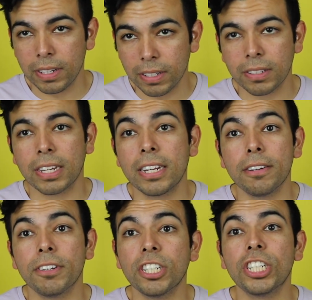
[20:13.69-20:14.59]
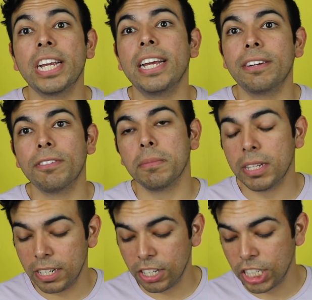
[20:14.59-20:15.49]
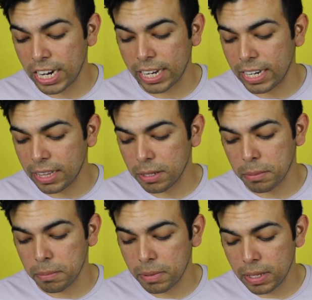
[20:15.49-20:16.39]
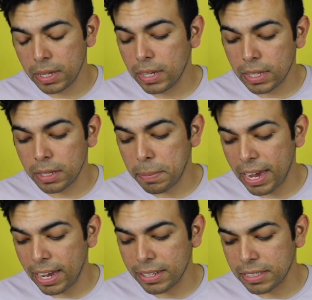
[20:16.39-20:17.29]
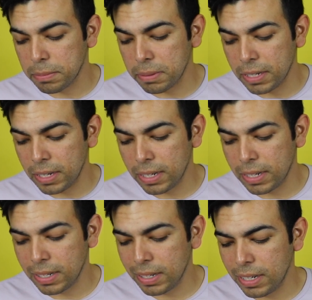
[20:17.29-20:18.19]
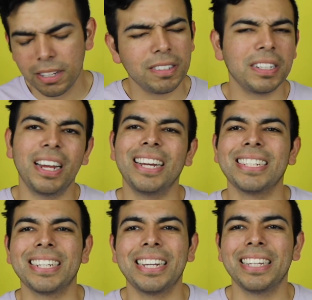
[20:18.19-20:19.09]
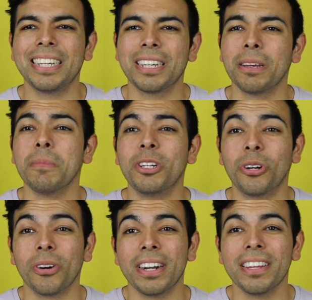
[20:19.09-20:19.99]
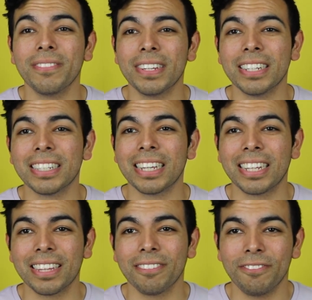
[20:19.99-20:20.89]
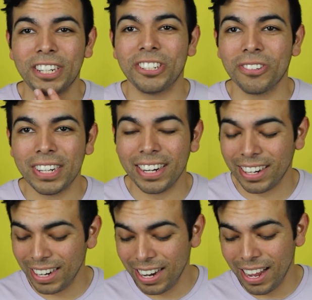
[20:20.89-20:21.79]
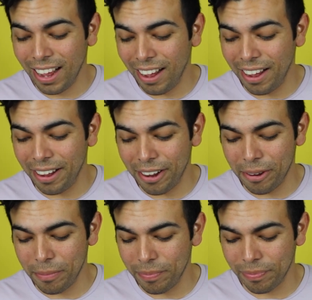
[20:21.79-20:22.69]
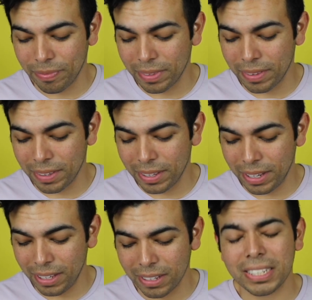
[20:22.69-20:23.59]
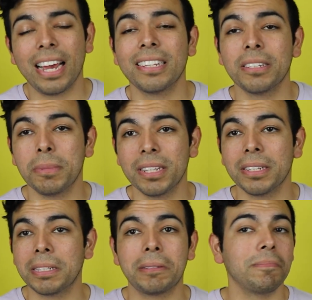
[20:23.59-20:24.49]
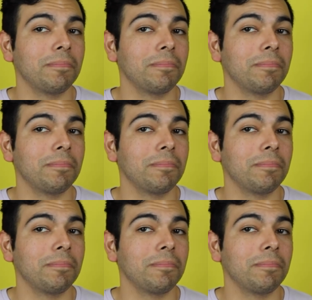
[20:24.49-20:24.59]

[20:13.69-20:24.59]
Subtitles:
It looks like a different shade from the dinner jacket and the pants, but he looks nice, and I think a majority of it is like the facial hair. He looks handsome in this.